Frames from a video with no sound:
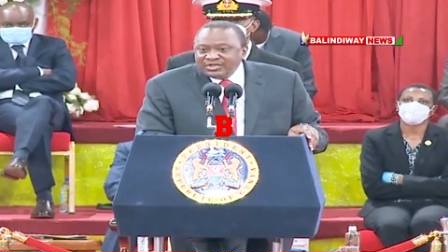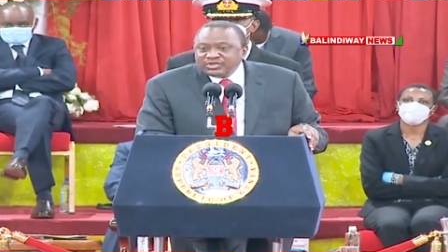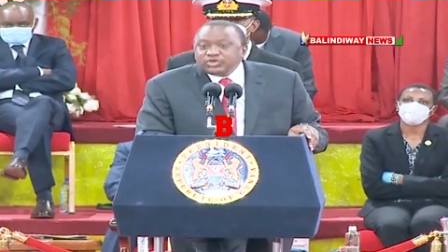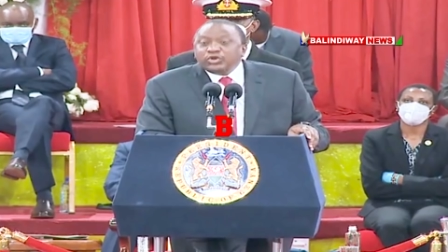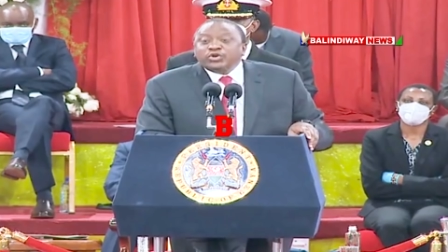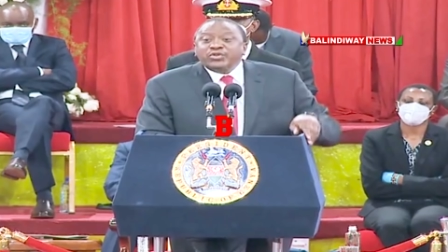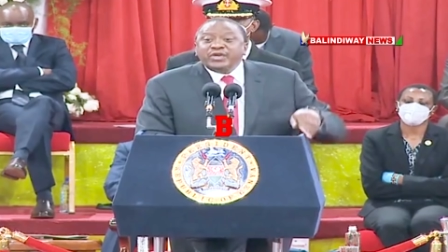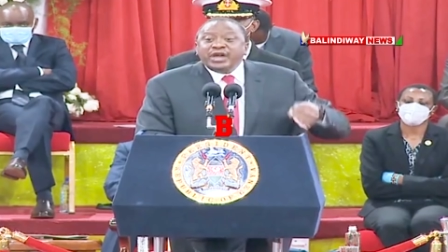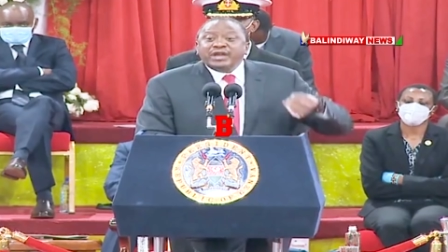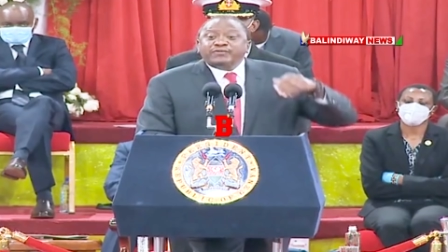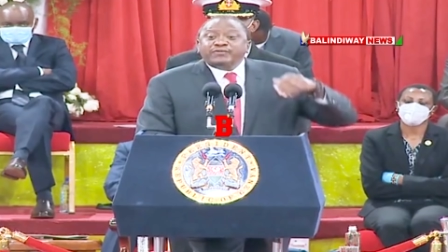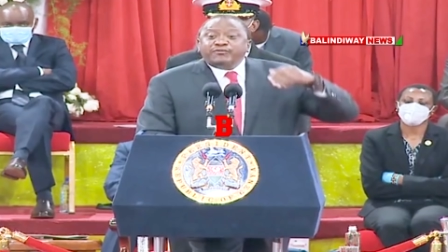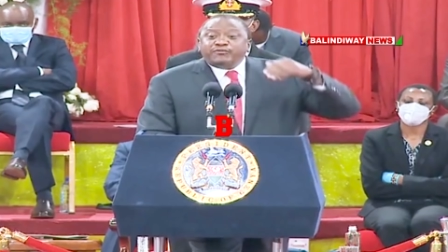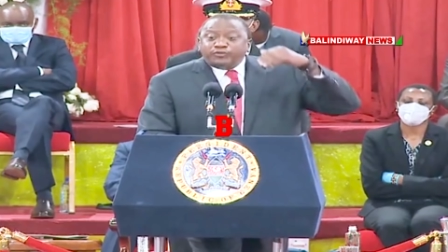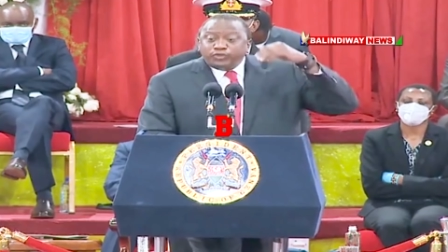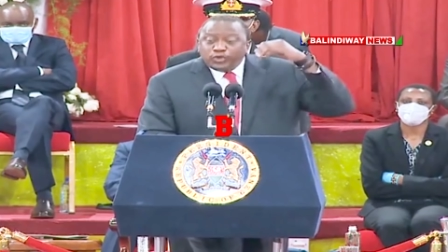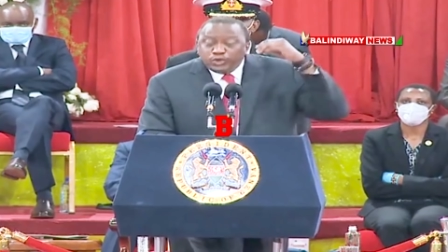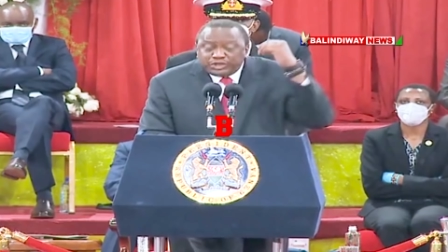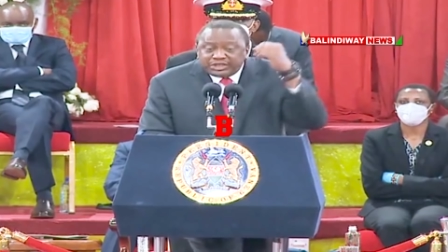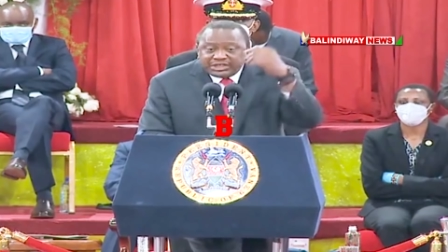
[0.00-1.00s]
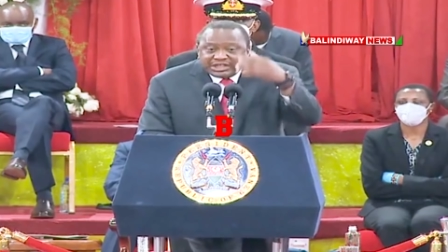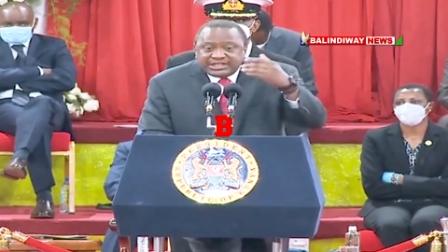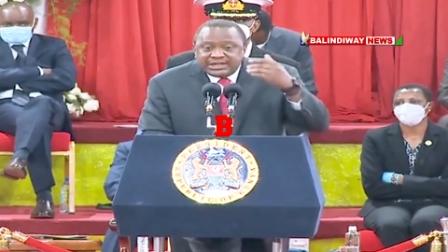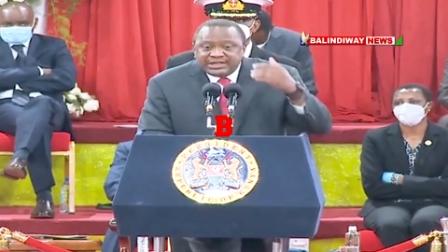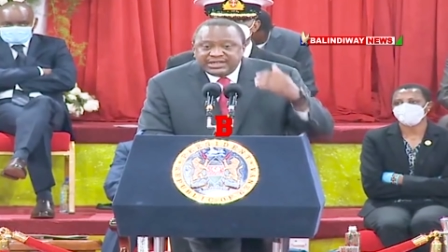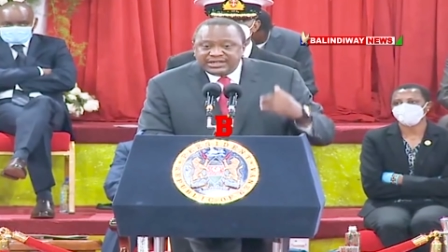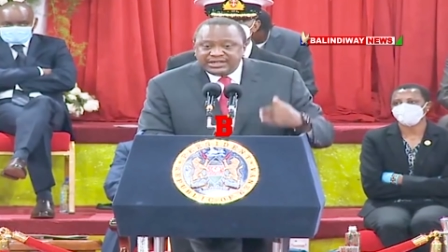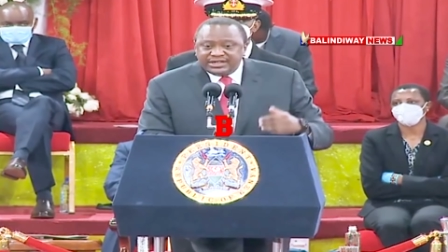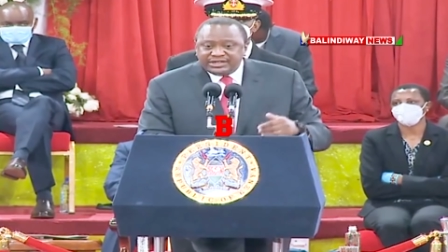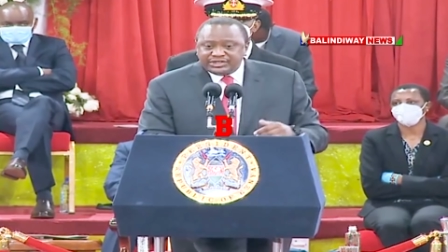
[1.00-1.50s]
so that future
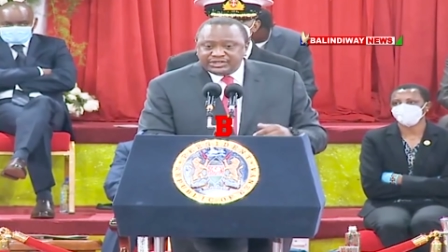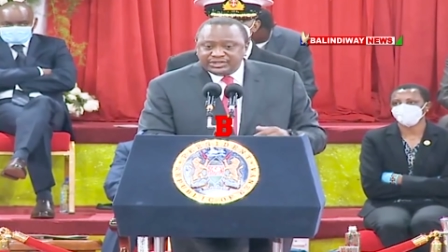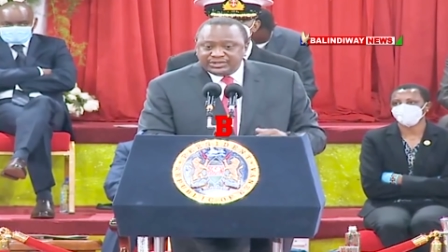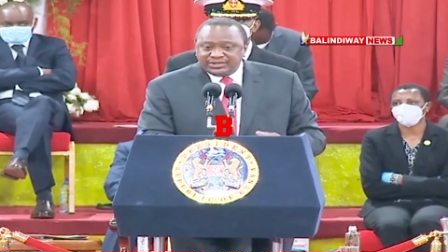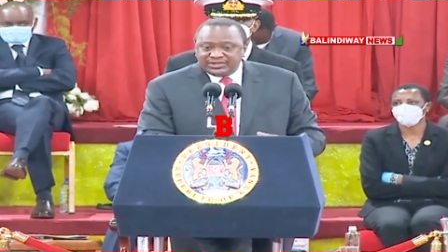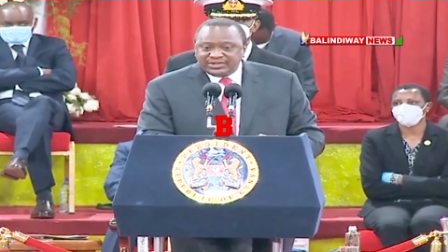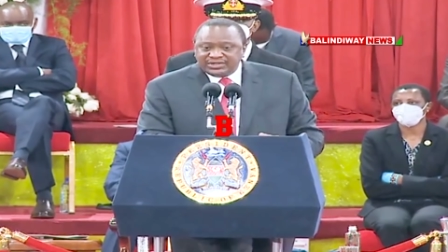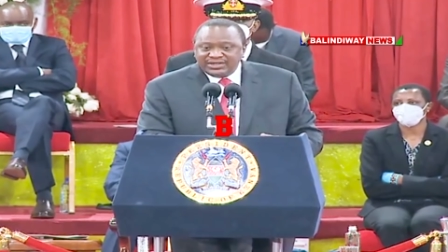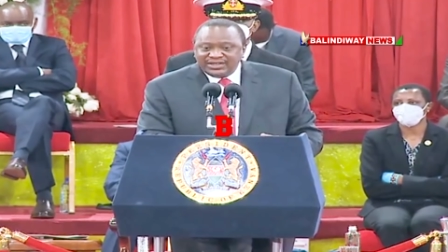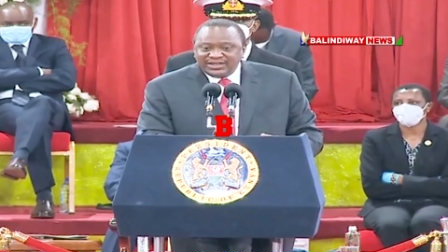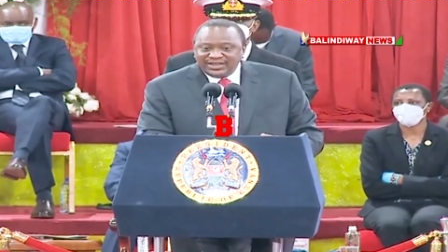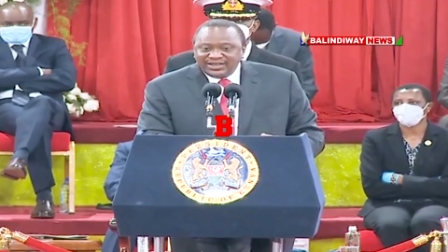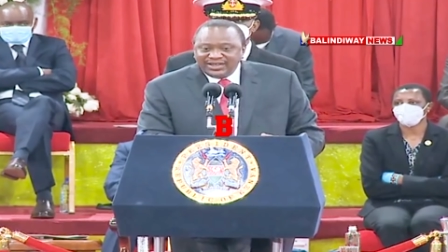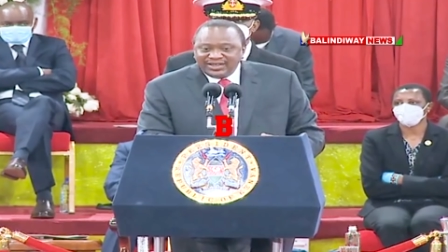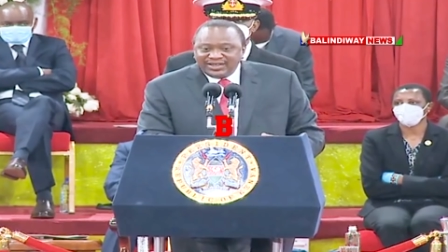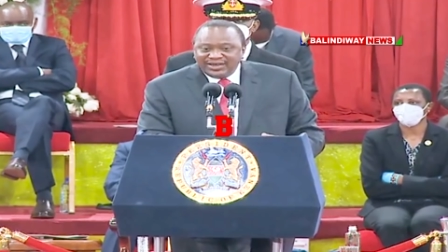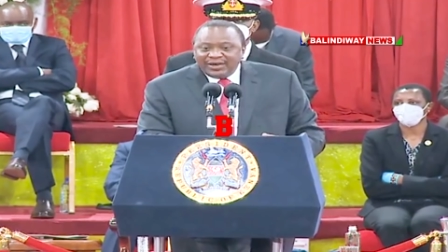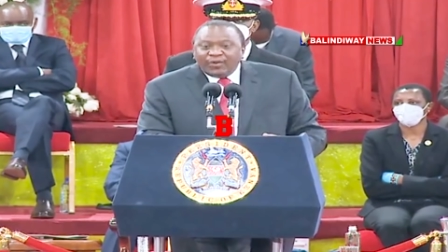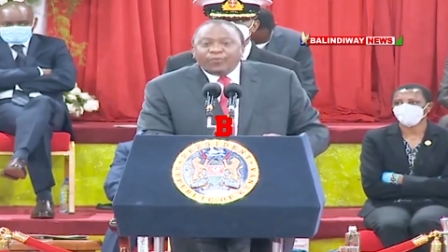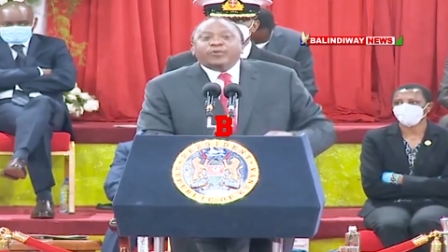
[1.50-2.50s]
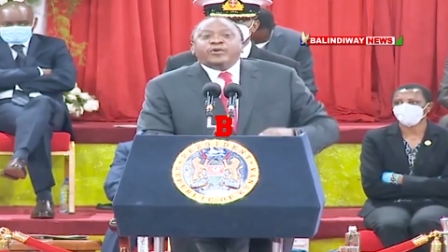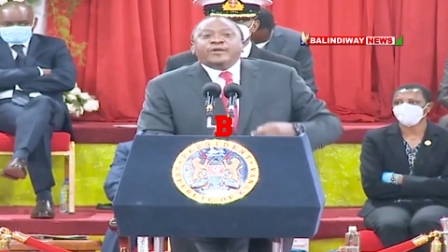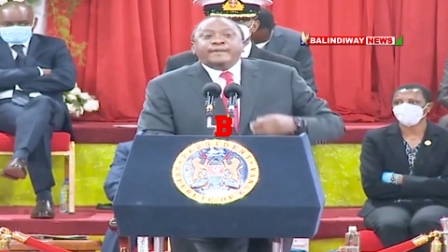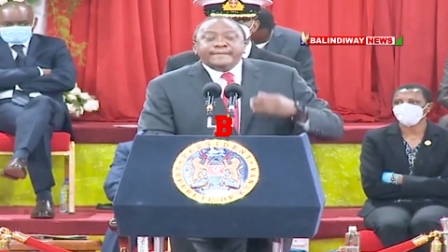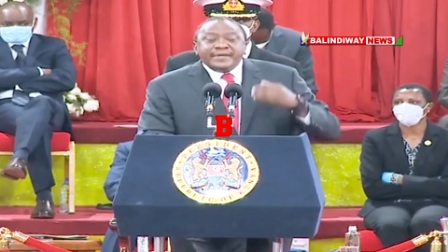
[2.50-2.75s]
generations will